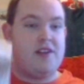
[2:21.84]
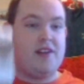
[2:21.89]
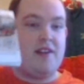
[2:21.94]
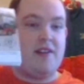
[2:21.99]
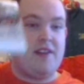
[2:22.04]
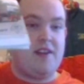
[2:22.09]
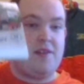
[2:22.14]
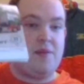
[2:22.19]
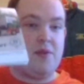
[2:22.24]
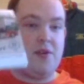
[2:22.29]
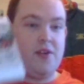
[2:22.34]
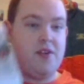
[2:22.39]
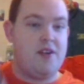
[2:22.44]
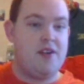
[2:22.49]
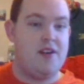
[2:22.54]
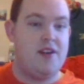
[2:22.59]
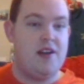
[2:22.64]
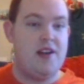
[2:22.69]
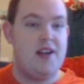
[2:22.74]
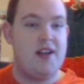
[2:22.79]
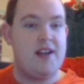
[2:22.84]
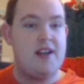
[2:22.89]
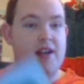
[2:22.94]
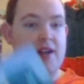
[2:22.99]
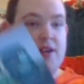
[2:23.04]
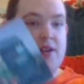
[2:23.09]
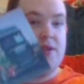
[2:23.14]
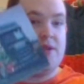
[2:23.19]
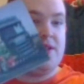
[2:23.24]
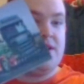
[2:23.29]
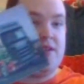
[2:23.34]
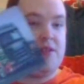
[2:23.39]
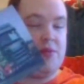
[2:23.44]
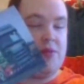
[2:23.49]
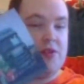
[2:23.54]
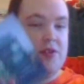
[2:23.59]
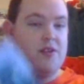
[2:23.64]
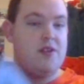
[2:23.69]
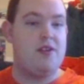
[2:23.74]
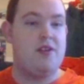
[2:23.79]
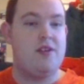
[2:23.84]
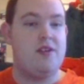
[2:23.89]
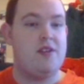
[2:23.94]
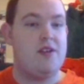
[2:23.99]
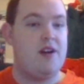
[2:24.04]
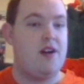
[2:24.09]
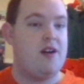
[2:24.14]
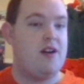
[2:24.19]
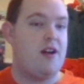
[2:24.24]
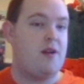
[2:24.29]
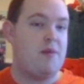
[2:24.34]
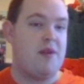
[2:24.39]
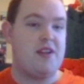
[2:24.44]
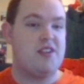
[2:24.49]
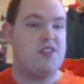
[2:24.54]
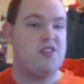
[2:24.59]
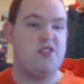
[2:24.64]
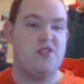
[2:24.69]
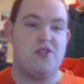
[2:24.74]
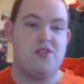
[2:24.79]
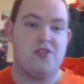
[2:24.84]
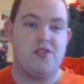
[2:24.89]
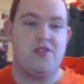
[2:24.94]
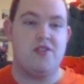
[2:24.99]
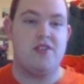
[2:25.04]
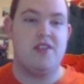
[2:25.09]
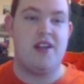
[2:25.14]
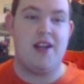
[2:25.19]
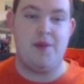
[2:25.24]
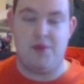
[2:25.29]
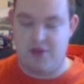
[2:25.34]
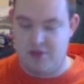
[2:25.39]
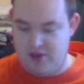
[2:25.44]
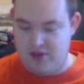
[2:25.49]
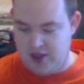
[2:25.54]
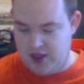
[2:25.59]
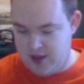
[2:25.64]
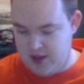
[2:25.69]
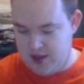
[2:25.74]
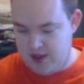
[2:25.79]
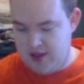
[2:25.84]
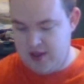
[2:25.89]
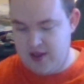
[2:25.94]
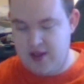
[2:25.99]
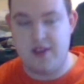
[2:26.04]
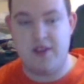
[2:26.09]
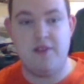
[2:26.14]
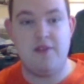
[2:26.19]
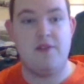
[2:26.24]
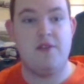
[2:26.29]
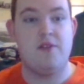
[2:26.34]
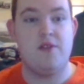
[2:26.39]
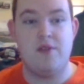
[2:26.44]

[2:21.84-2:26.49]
in this one into this one, and making sure of course the names are right and the